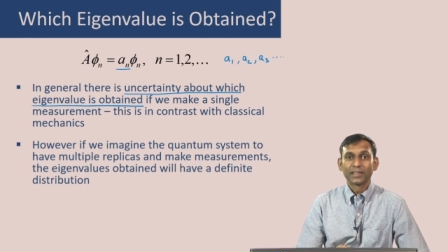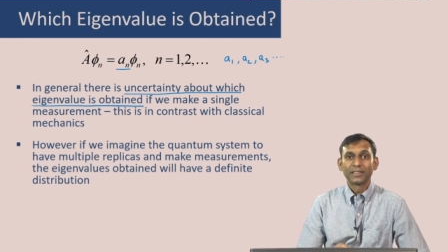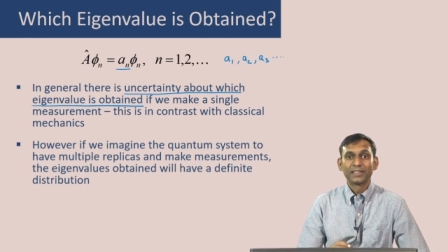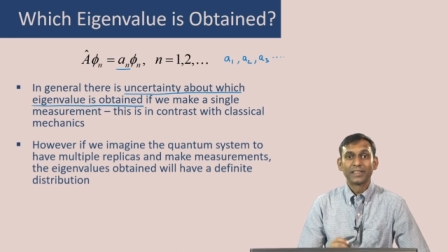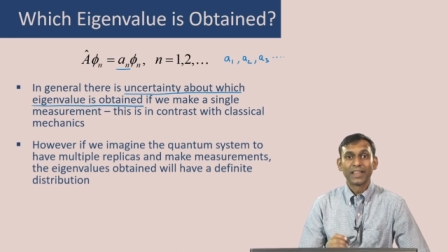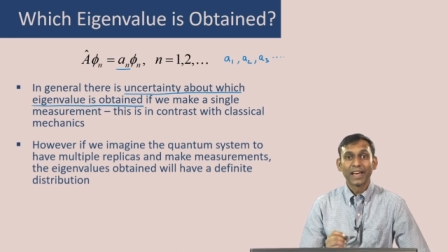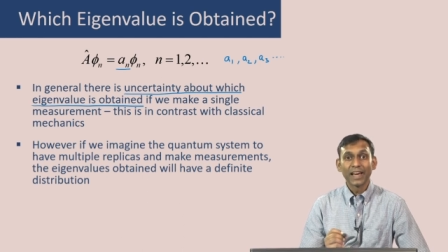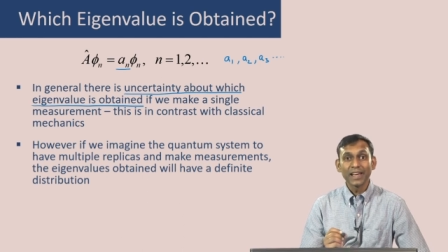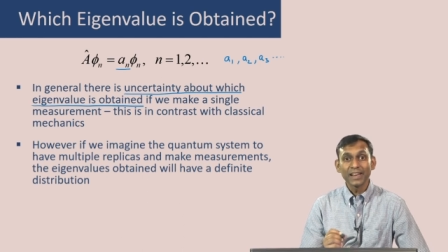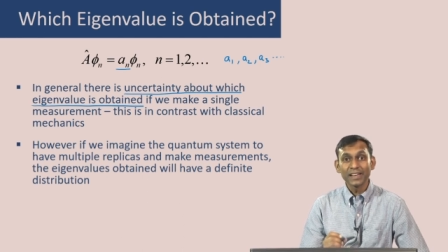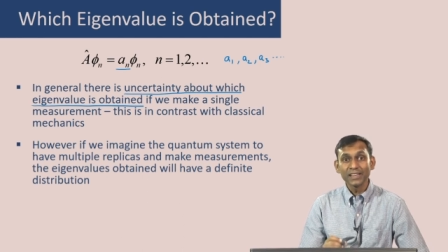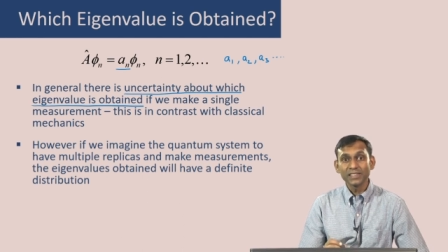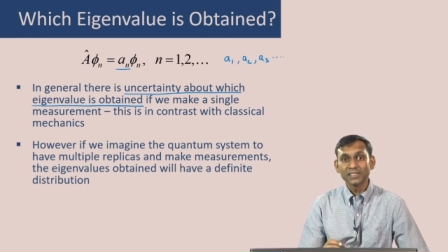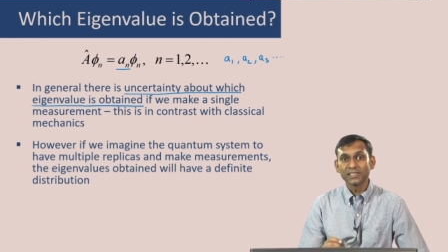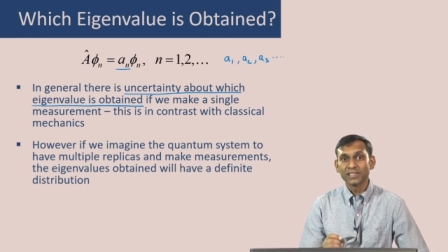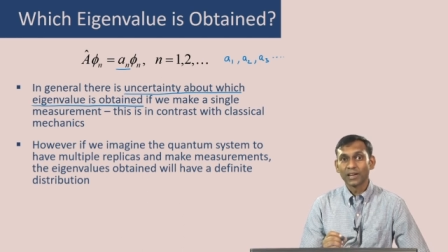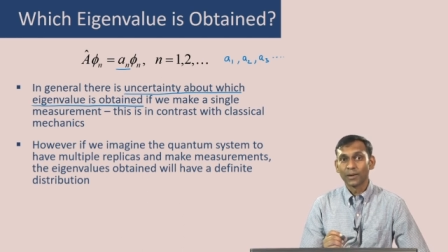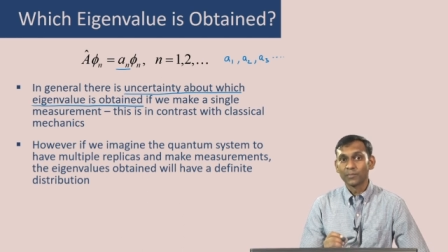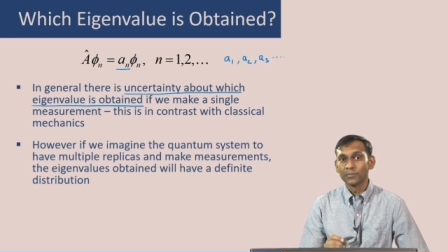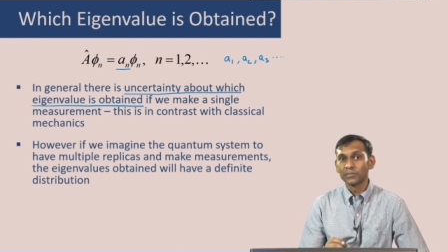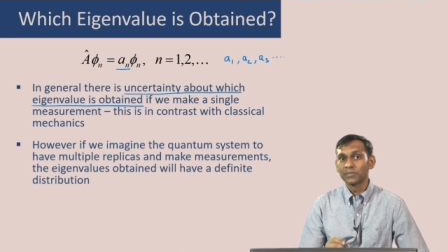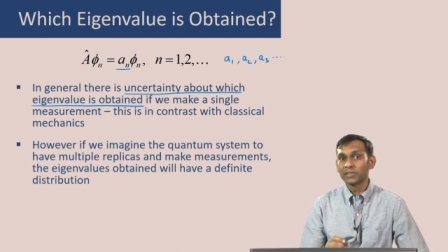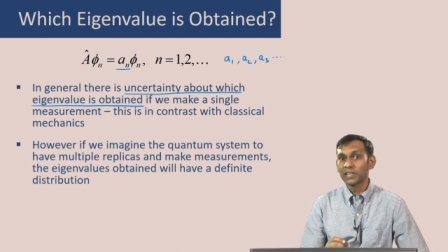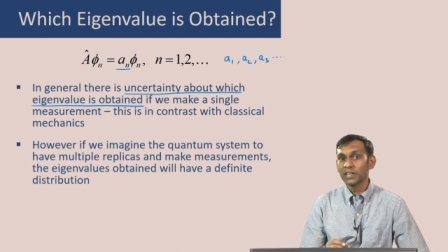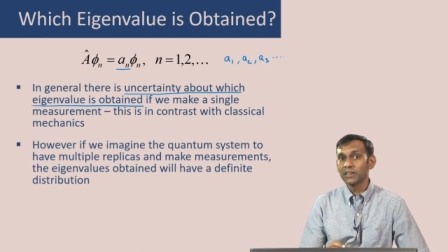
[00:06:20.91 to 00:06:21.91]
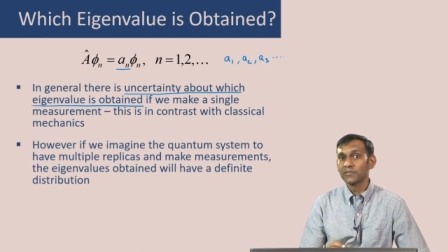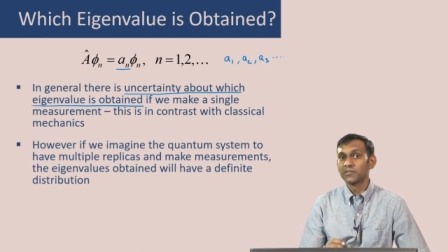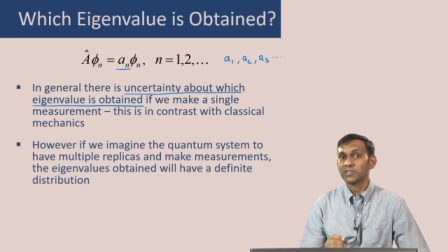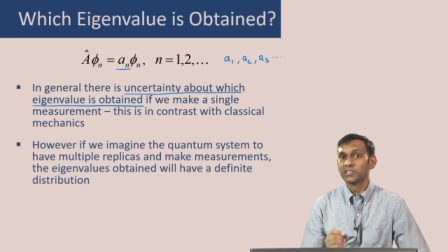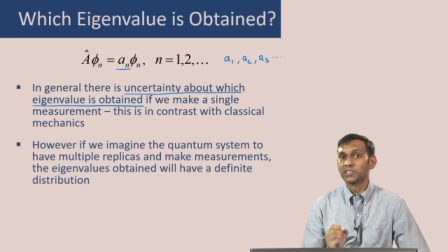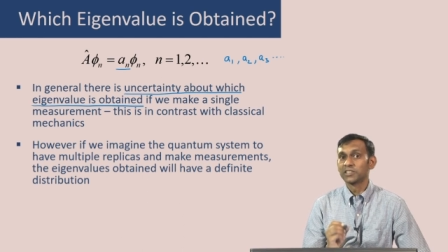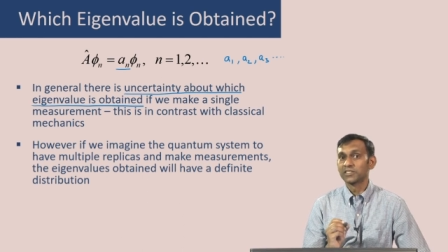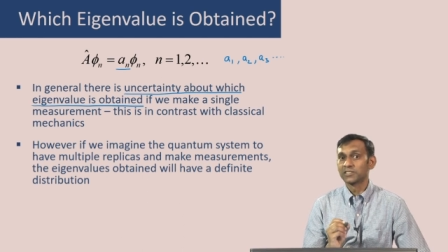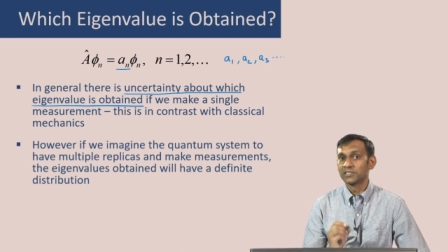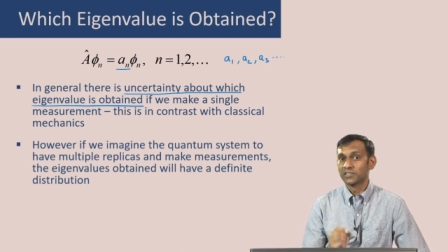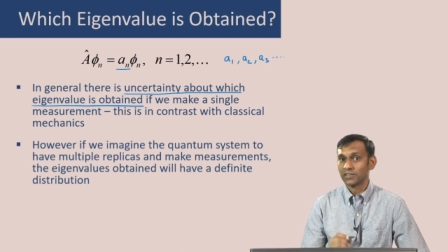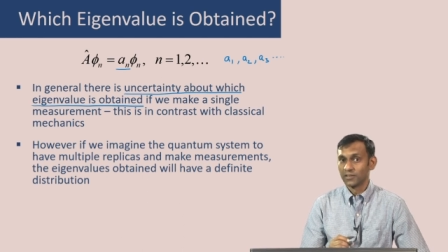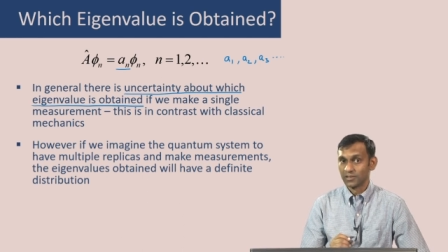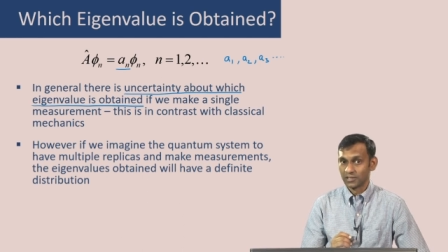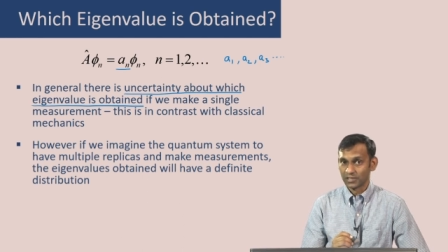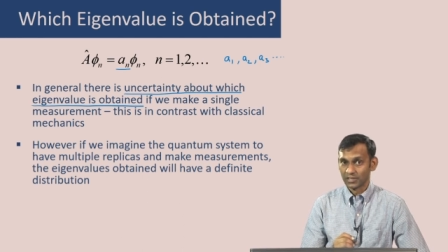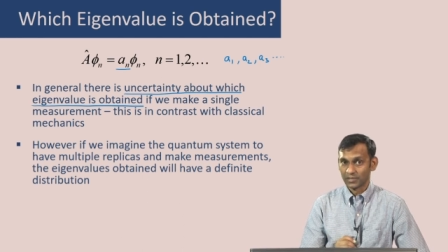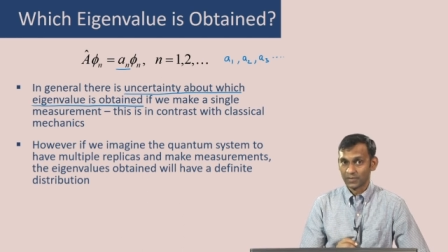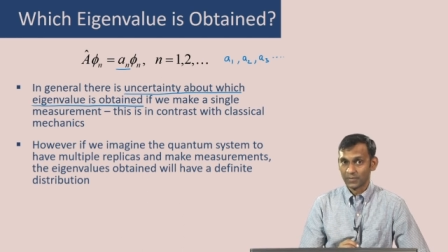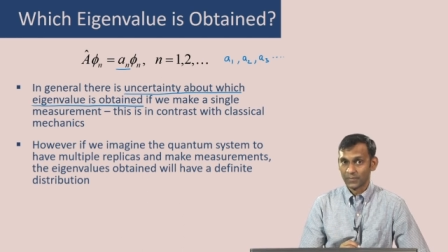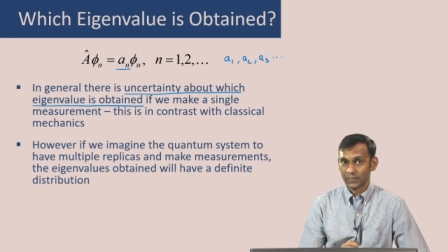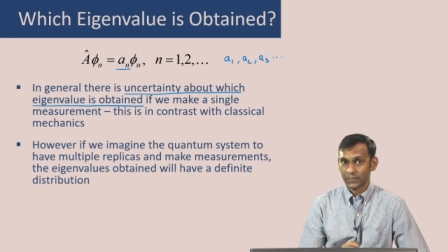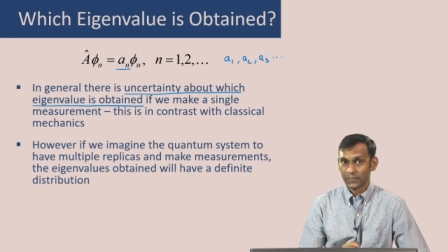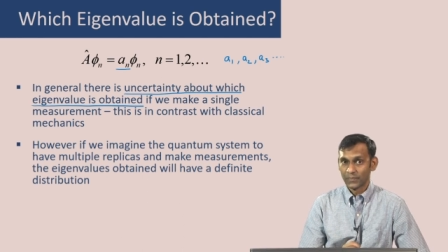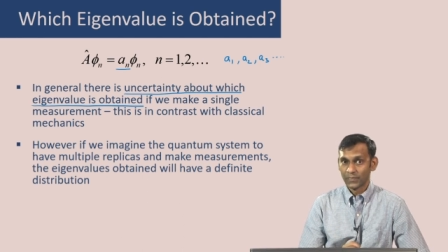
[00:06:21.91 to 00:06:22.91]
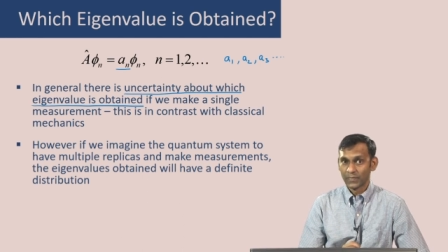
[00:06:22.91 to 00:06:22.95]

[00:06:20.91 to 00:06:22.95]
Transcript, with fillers: there is something which is certain